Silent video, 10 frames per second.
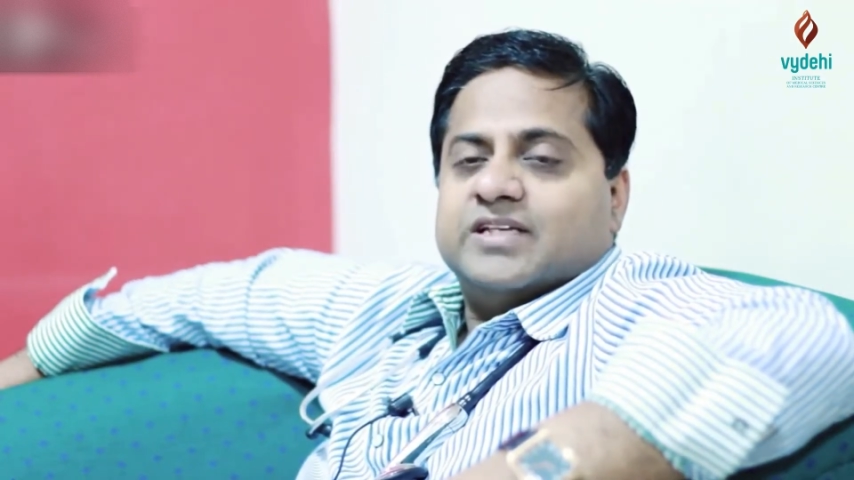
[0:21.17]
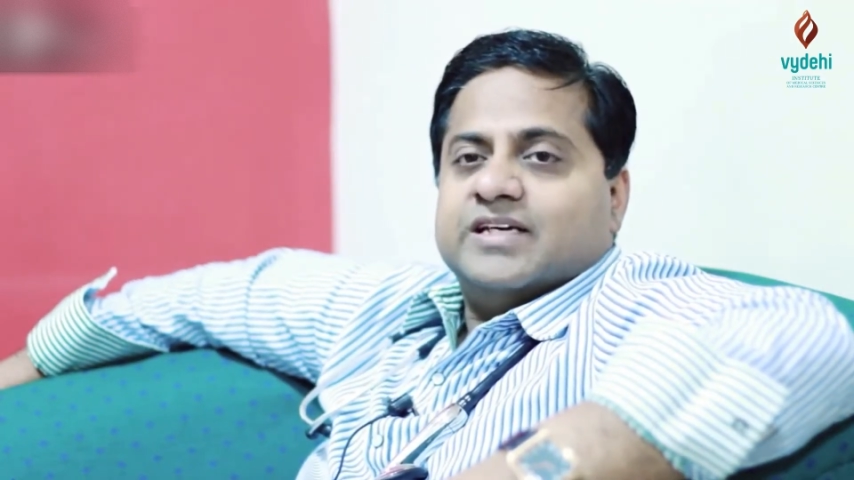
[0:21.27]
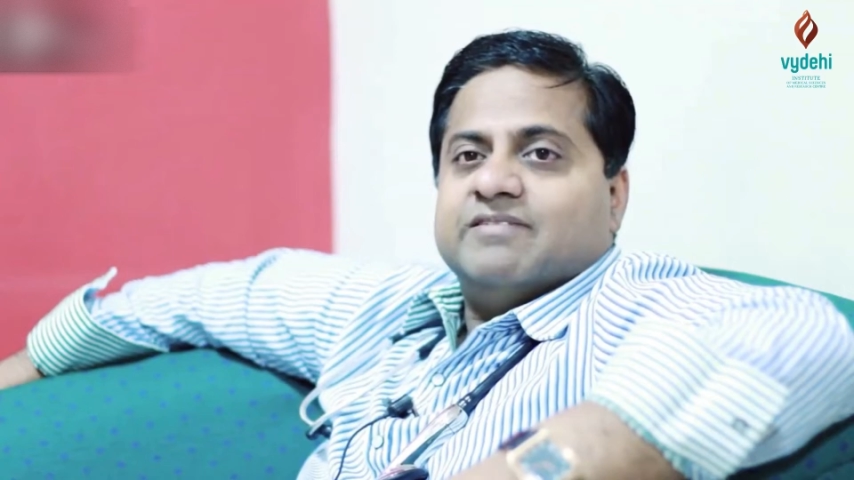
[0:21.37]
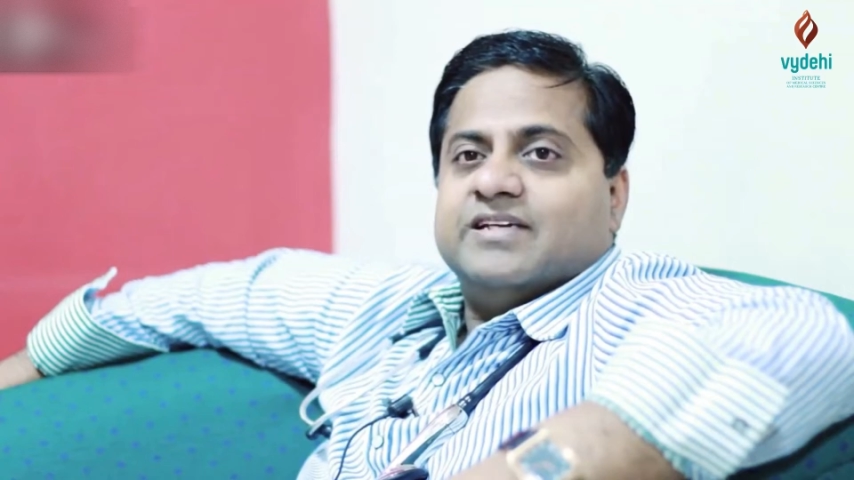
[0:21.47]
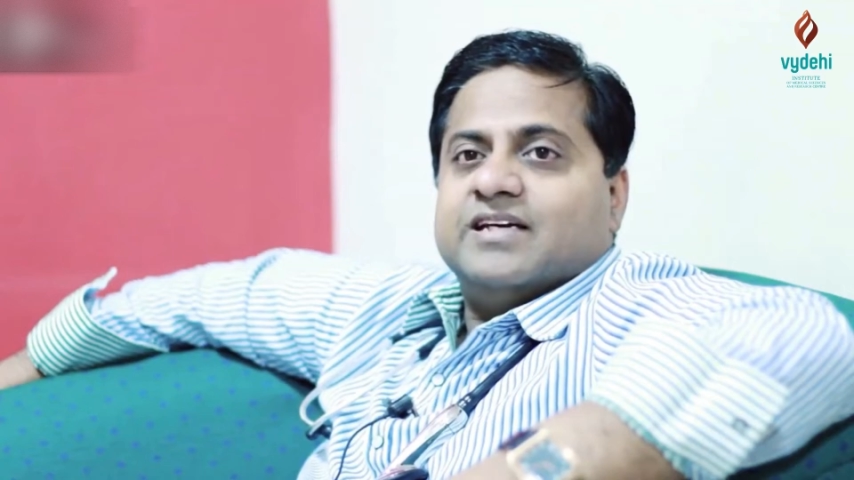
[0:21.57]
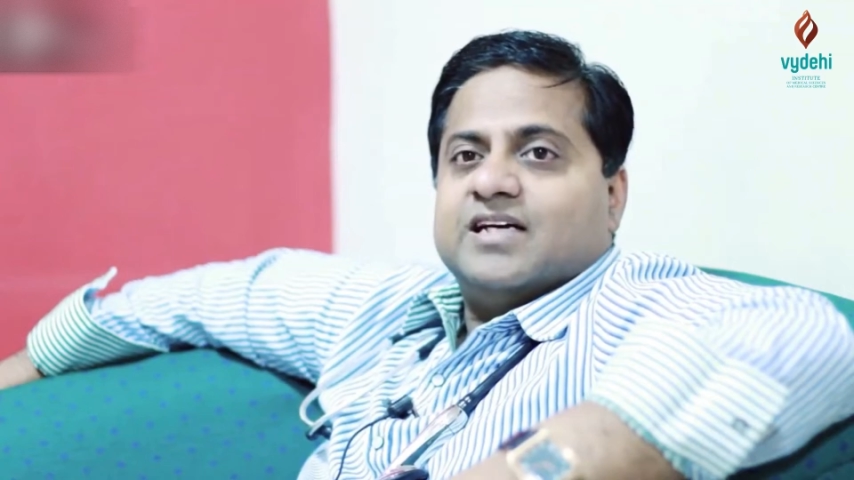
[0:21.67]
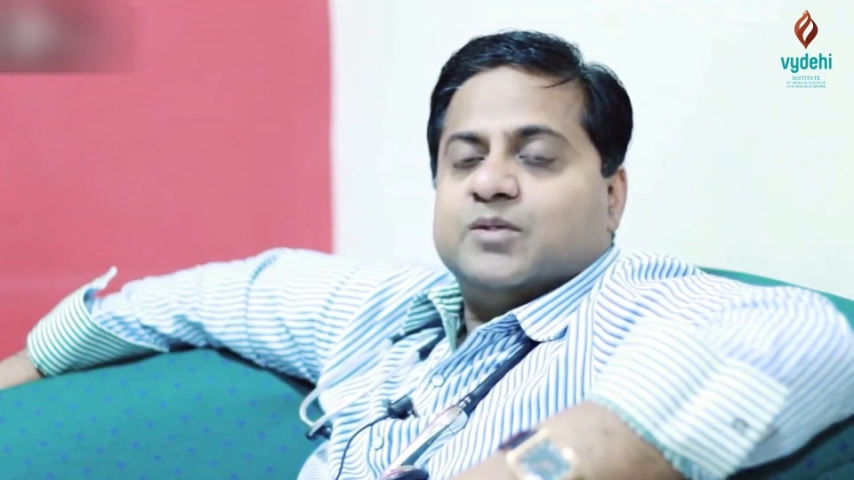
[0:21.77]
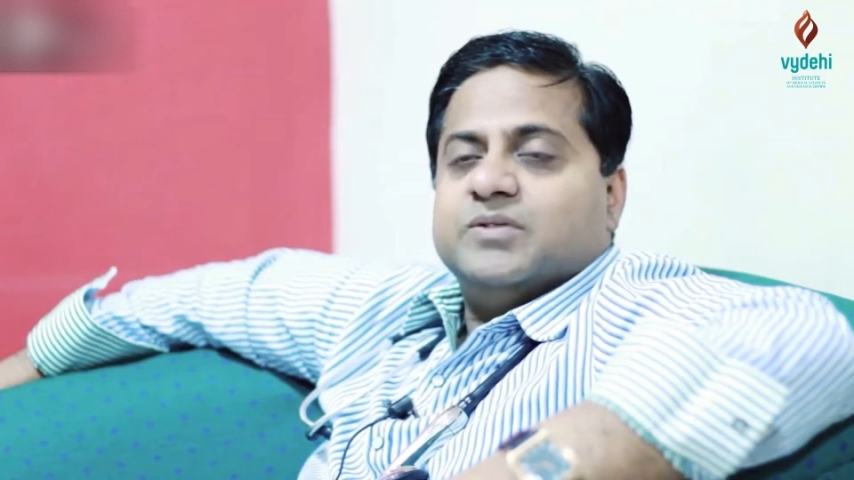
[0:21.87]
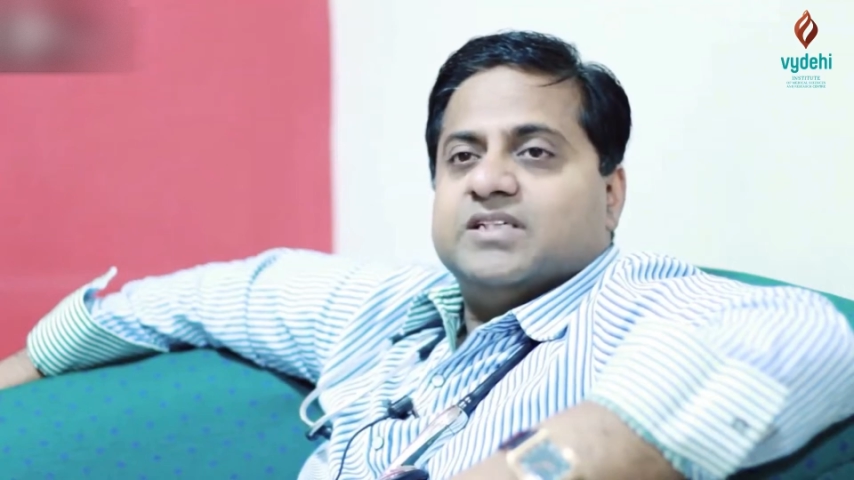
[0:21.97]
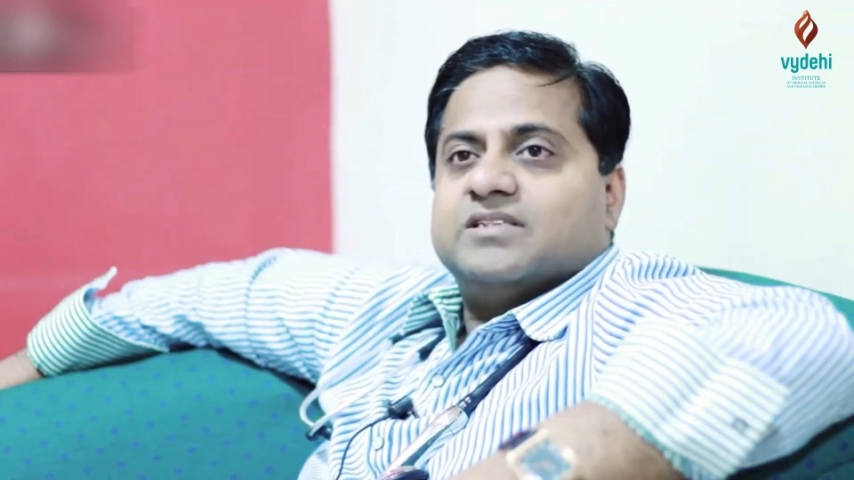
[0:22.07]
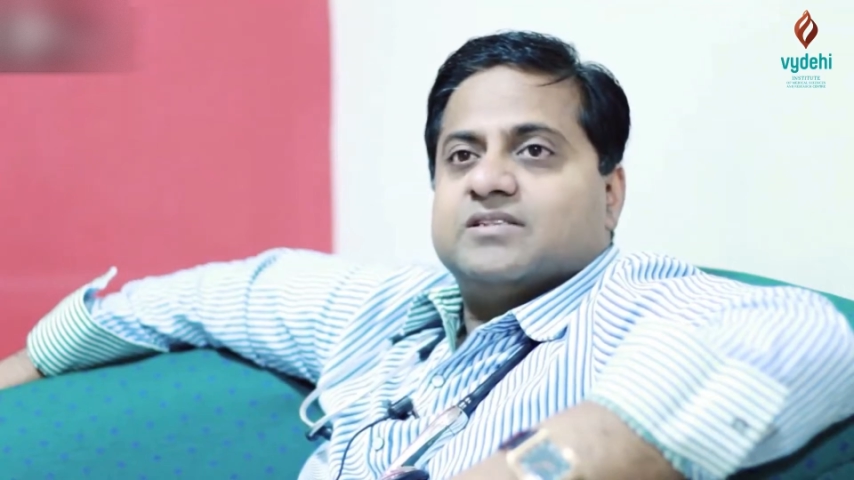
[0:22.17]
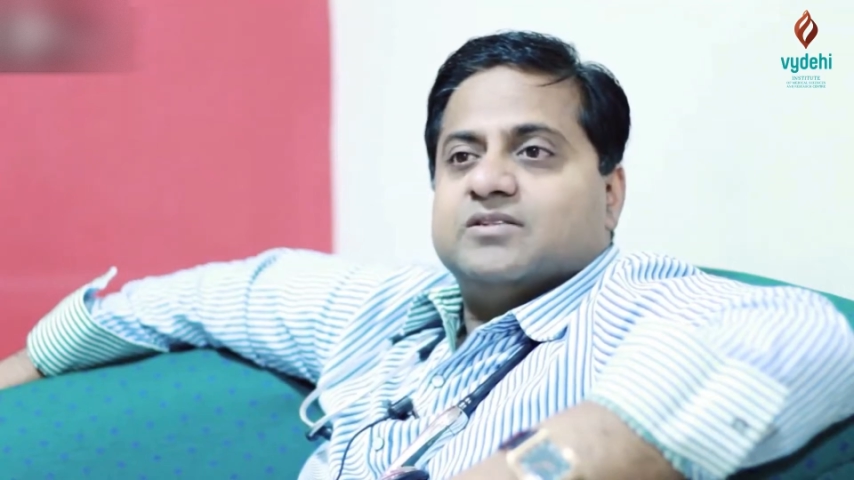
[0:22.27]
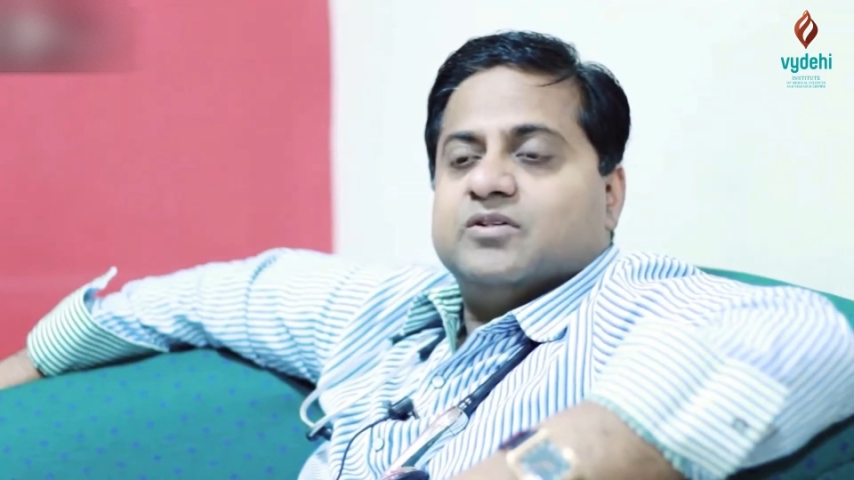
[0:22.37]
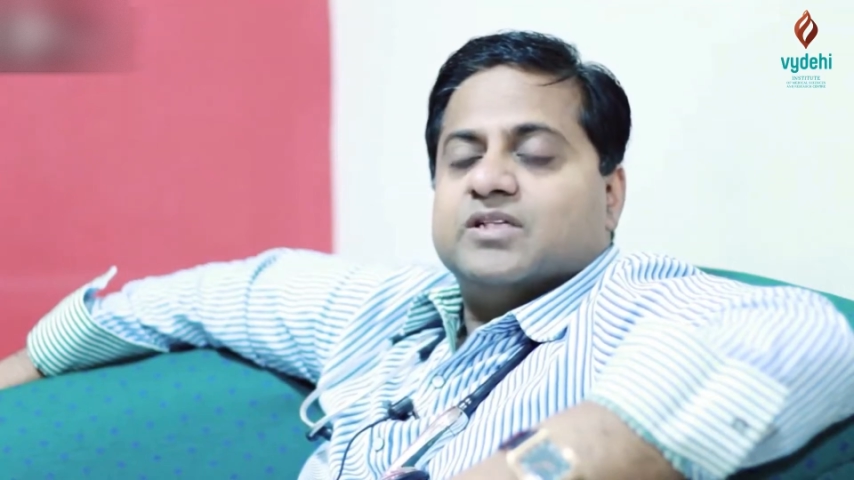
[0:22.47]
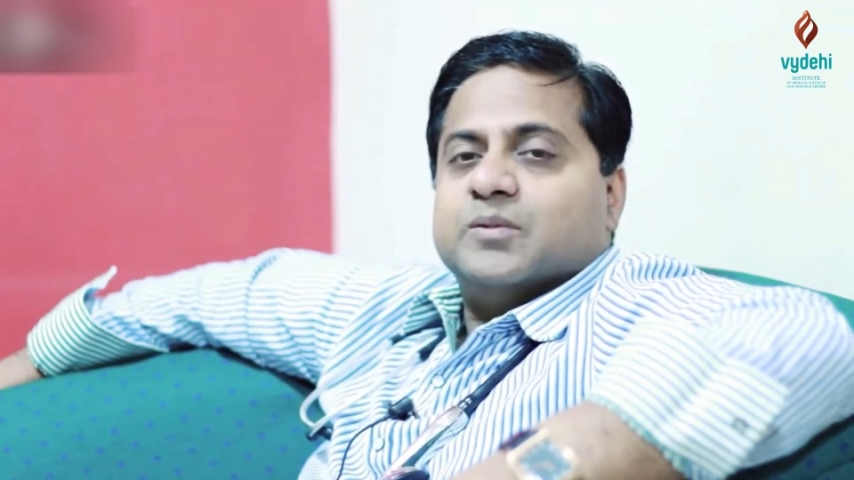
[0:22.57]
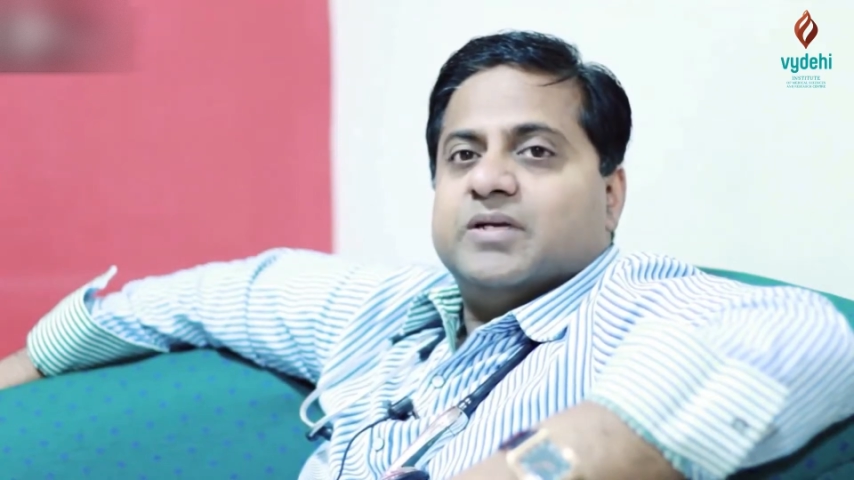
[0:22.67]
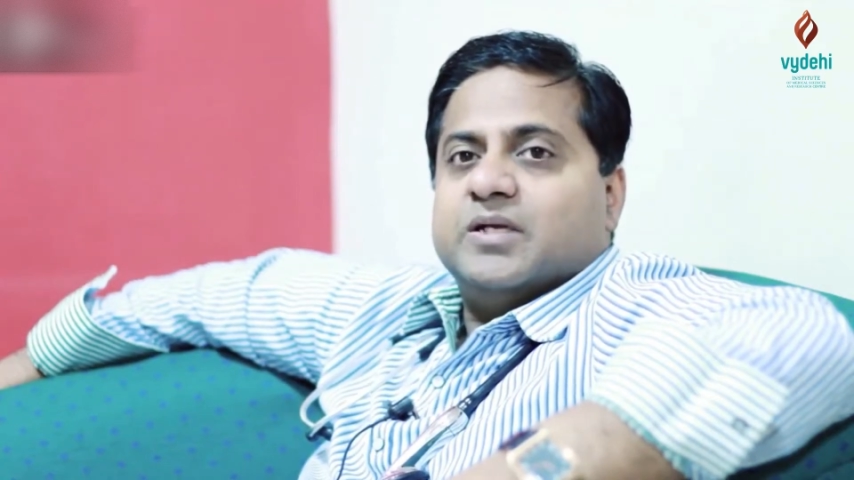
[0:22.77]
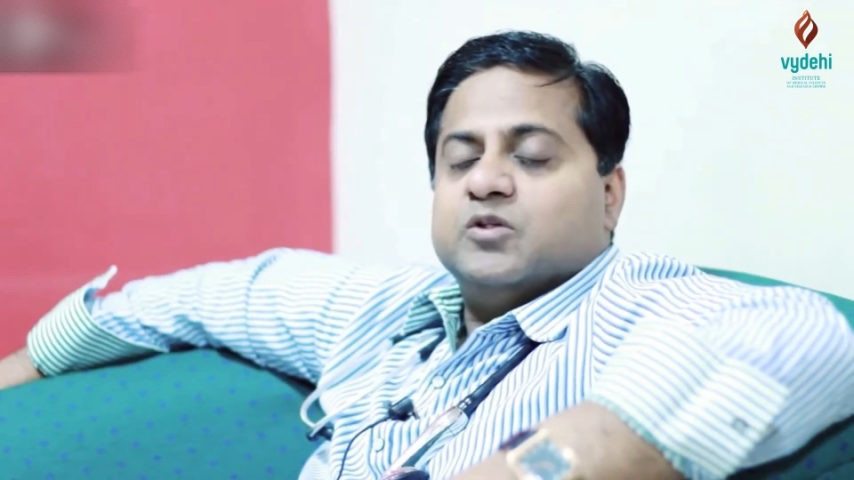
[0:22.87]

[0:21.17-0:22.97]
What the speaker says: heavy heartbeats during the bedtime.